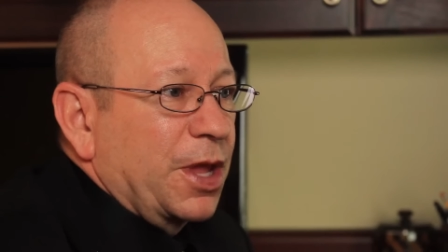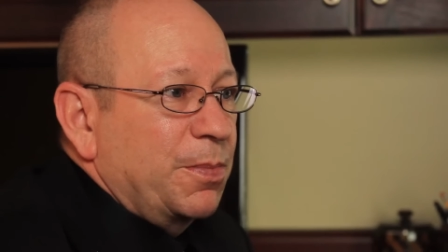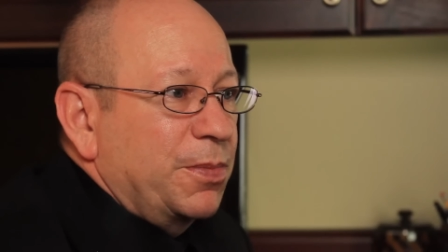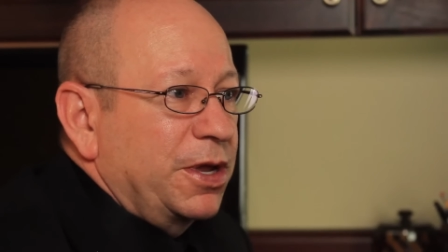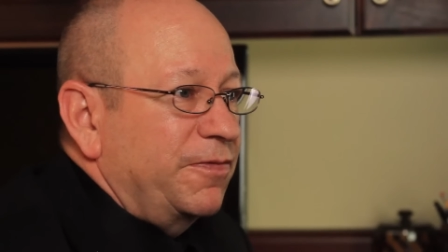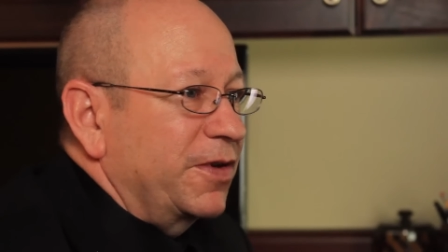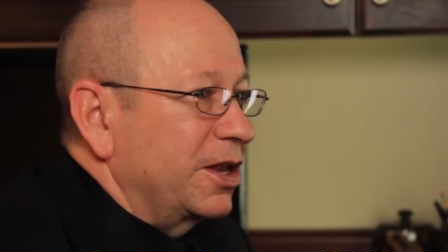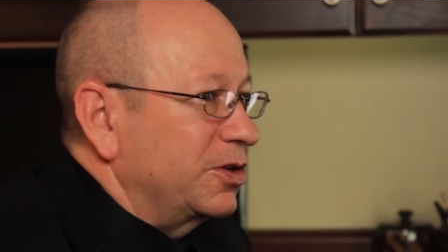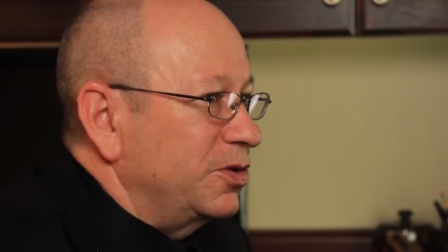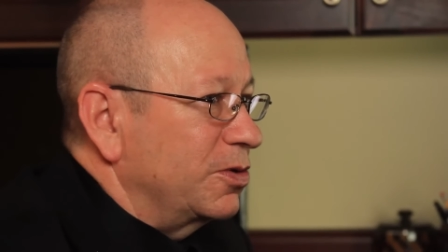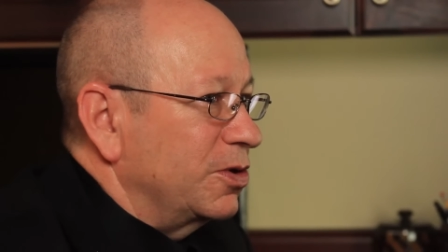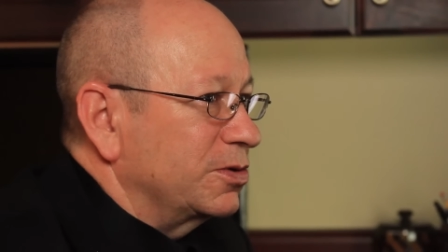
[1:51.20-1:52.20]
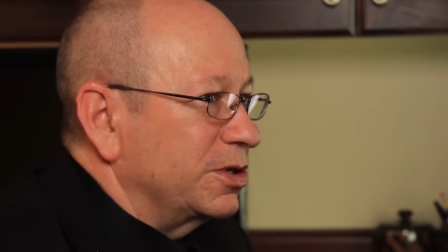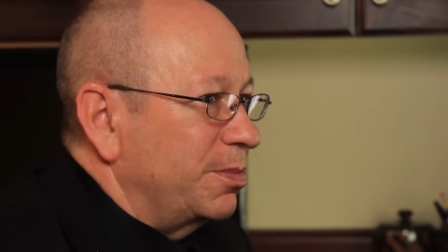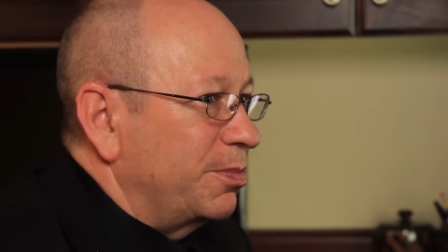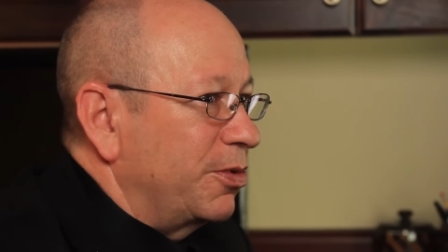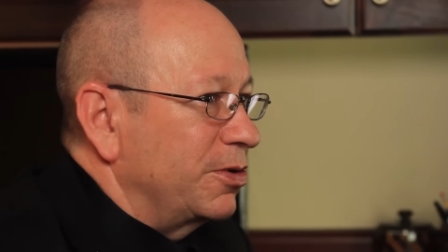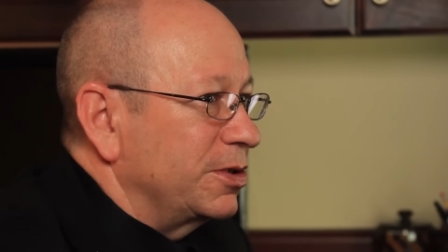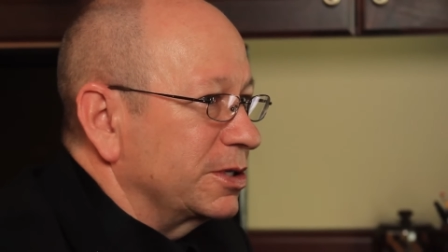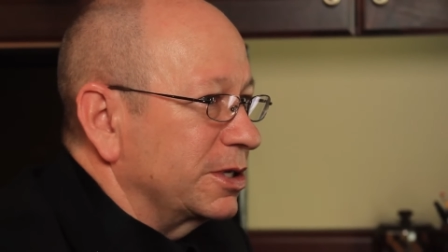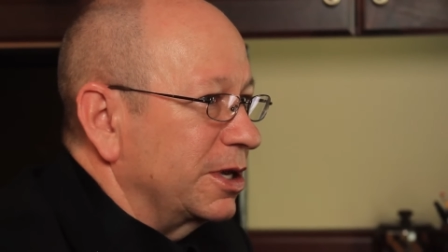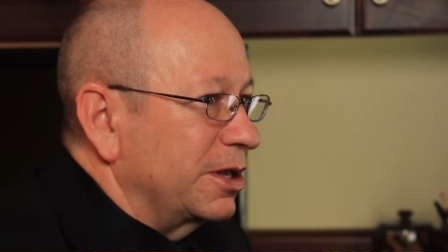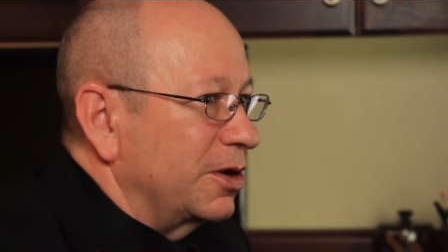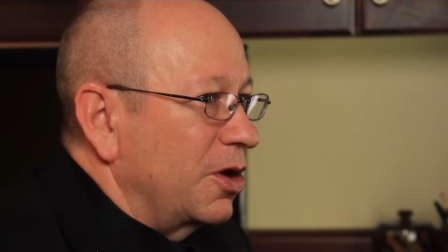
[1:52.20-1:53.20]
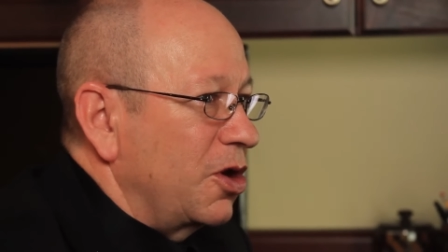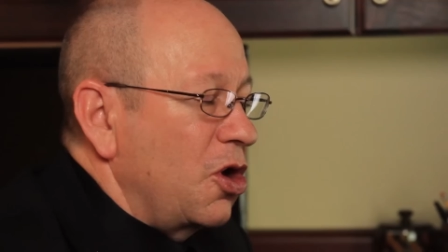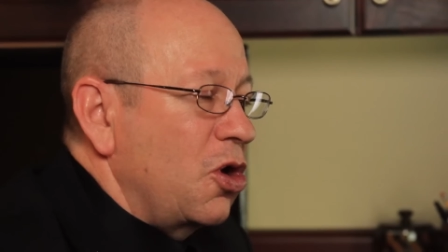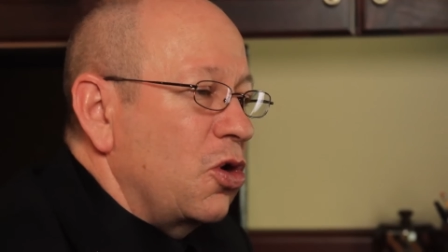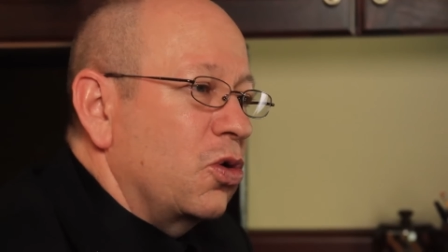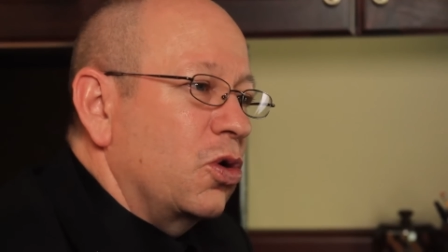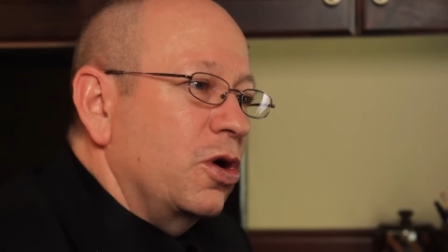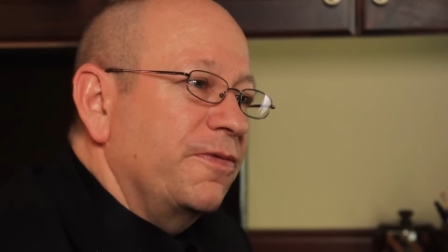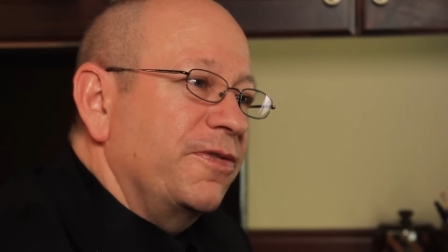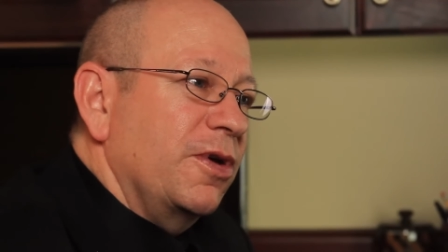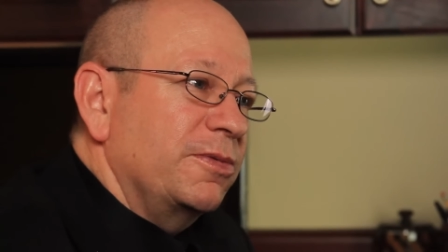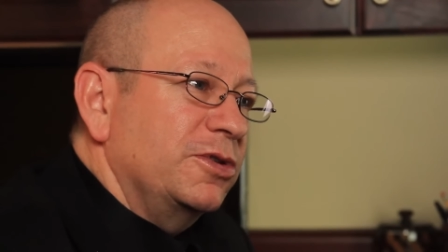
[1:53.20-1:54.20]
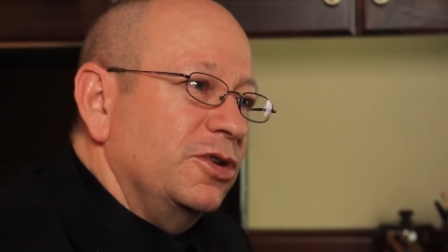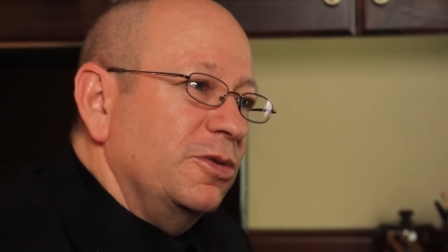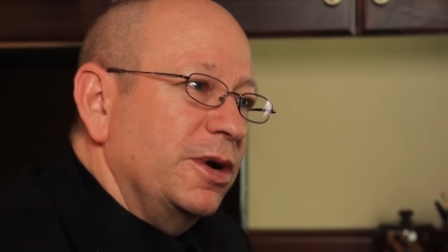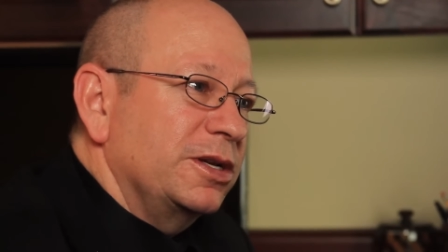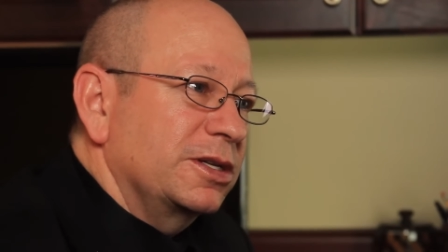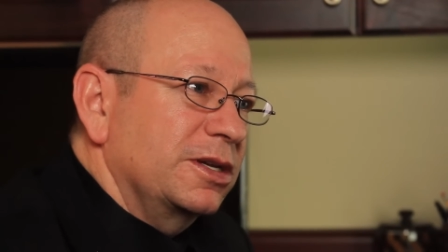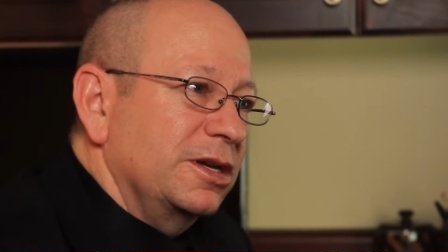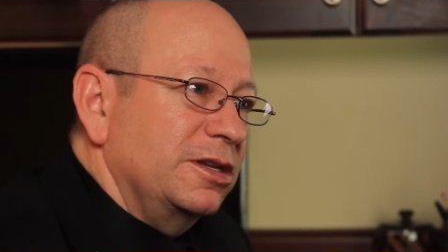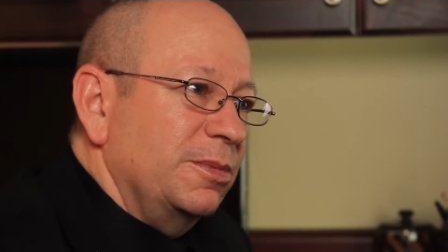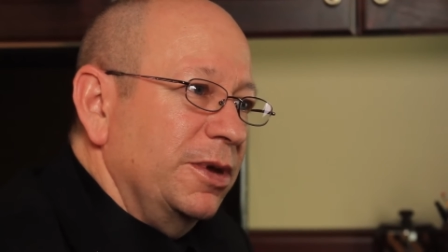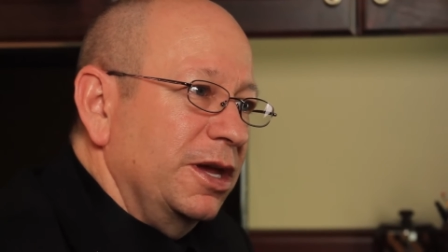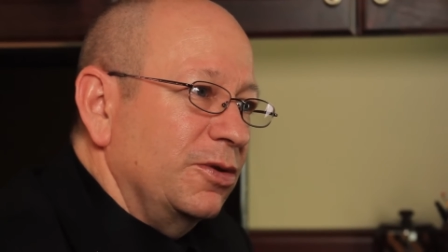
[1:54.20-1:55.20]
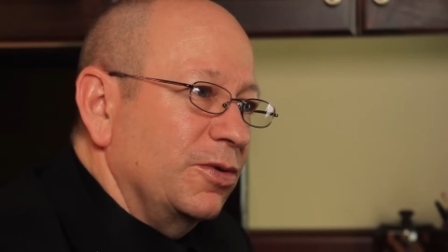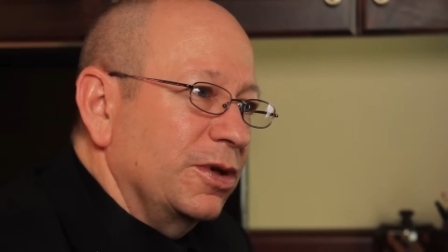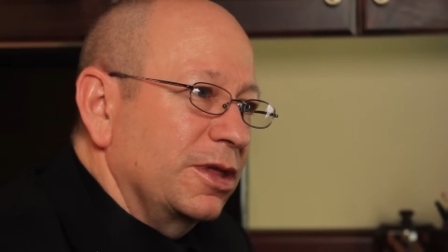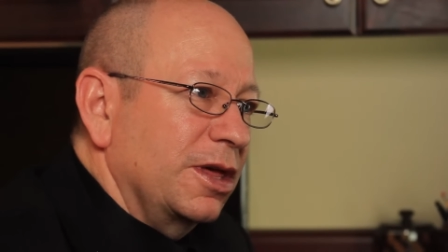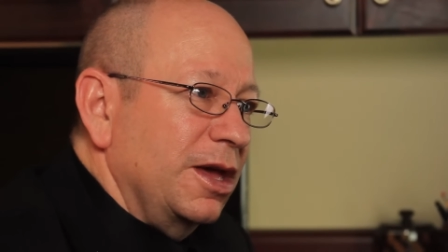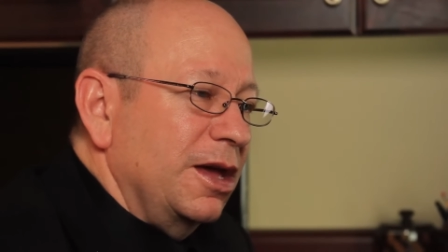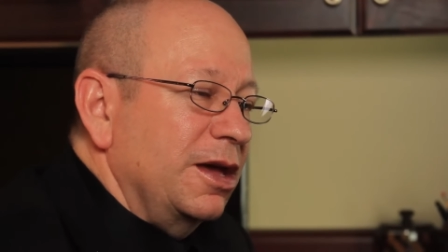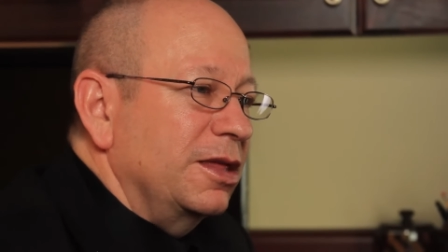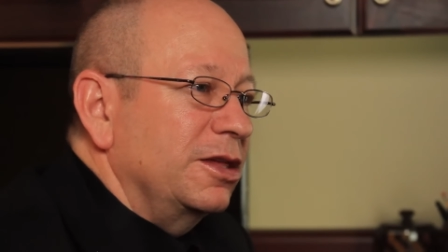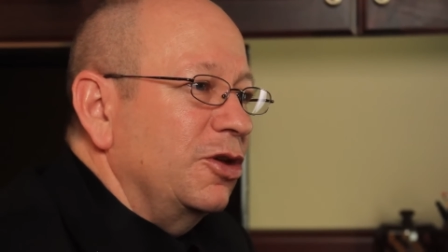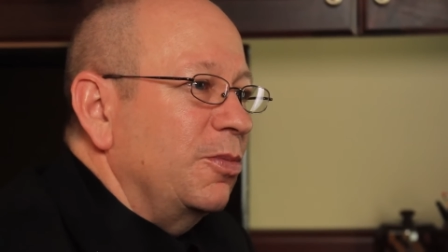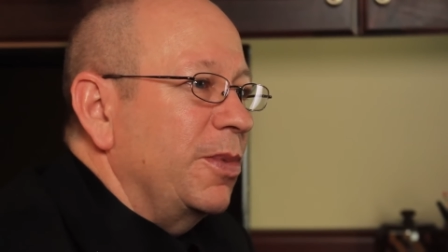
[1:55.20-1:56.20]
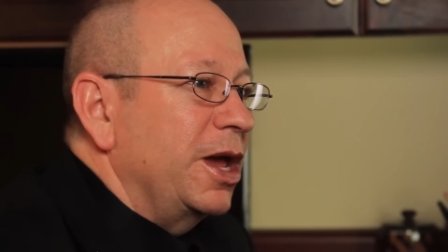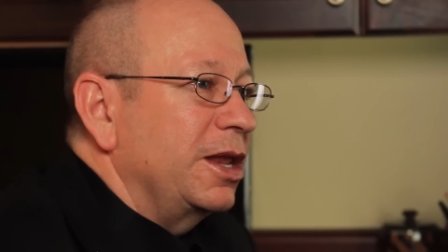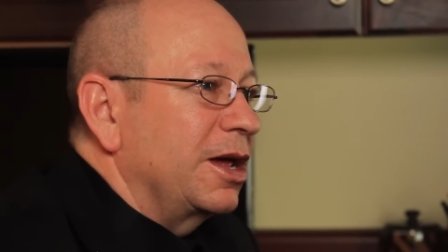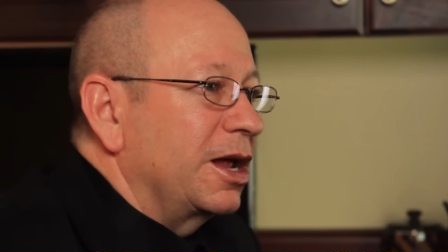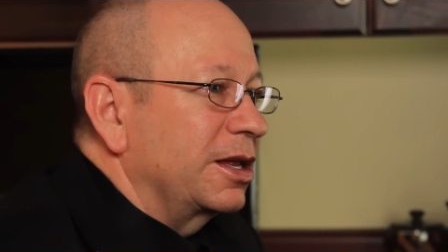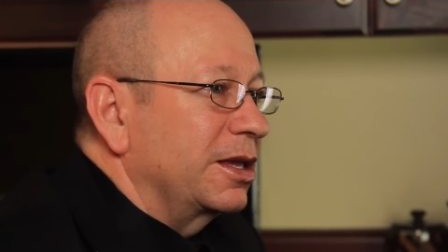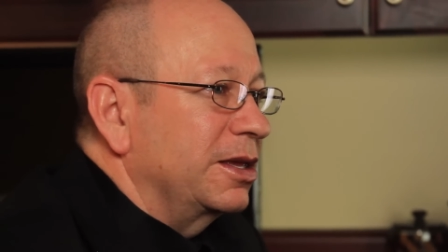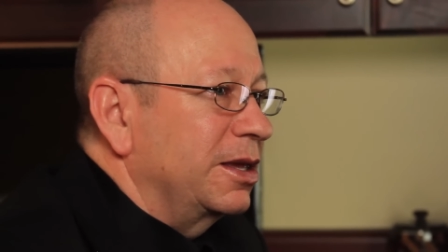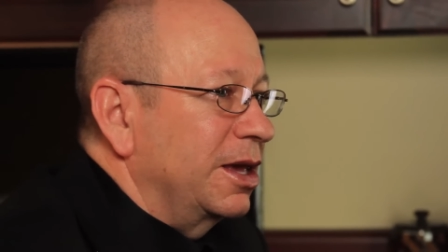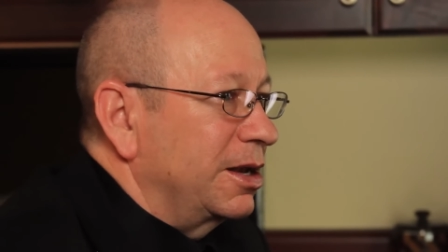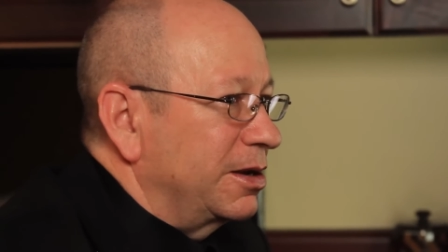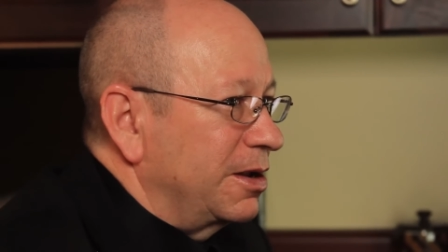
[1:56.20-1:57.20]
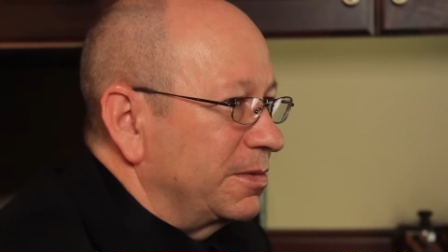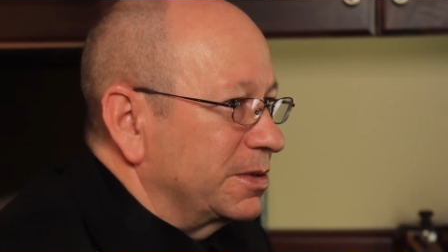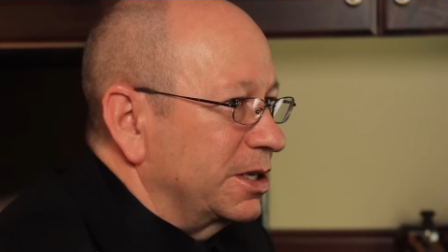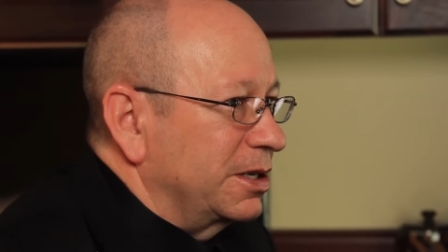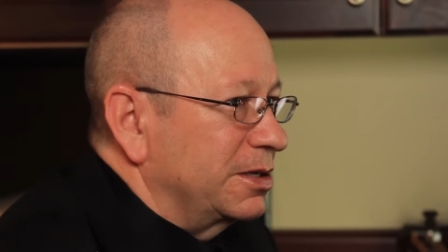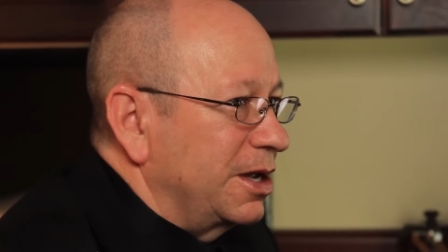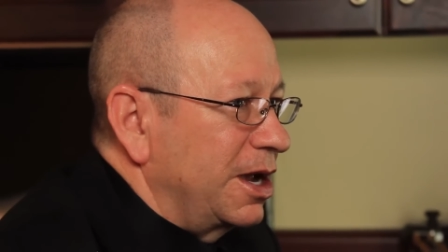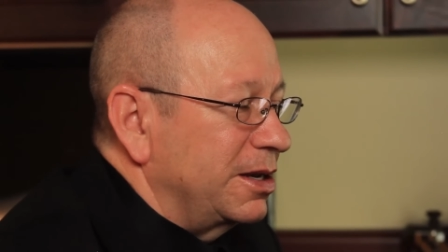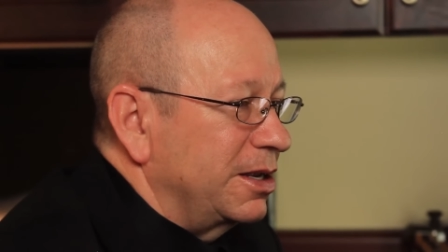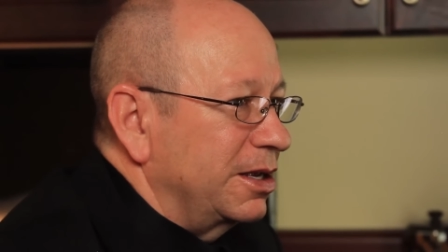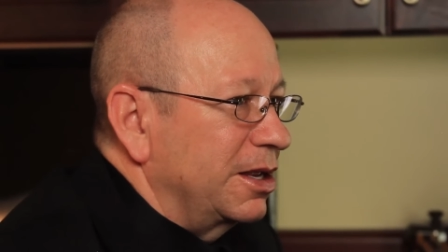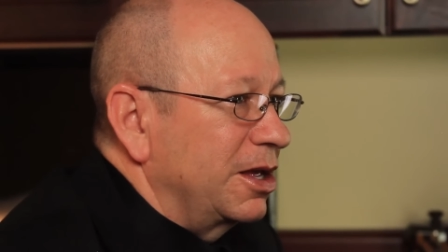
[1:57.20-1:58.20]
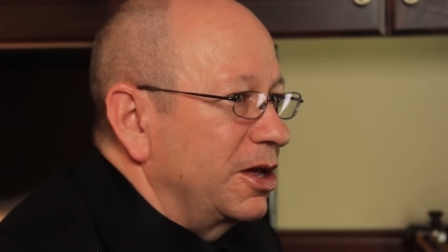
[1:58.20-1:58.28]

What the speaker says: But if you get too close and burn the skin, or if you have too much skin to begin with, you may not get enough skin tightening